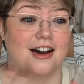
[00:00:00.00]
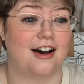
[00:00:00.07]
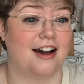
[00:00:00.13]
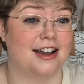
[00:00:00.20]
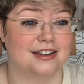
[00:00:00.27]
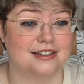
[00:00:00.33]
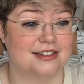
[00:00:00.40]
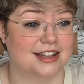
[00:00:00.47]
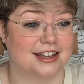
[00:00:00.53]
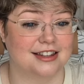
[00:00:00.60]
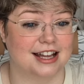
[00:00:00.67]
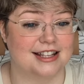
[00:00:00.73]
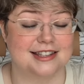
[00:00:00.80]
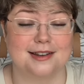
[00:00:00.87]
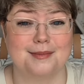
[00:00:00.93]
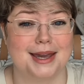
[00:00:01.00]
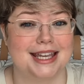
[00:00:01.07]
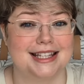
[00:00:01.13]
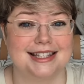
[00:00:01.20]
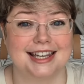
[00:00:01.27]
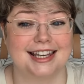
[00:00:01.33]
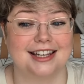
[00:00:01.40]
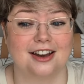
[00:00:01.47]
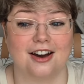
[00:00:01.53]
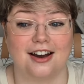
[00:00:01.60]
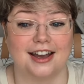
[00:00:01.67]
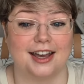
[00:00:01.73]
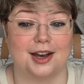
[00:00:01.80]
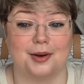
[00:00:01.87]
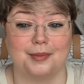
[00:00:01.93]
I think that's amazing. I
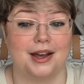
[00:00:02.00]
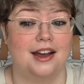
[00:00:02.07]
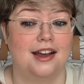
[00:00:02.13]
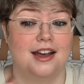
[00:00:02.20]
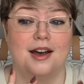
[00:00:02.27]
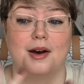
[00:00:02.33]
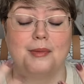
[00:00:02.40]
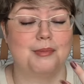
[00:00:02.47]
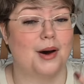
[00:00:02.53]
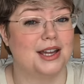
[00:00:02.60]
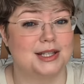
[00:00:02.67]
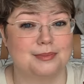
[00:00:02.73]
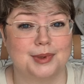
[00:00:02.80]
am mind